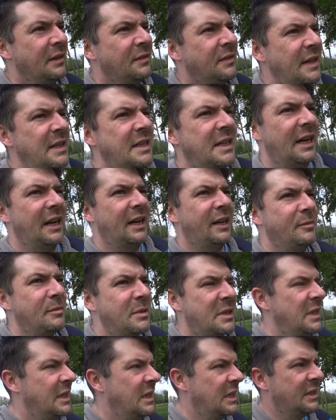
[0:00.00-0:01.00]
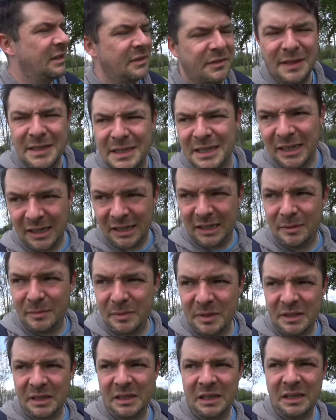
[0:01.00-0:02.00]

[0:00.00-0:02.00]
fun times, fun times.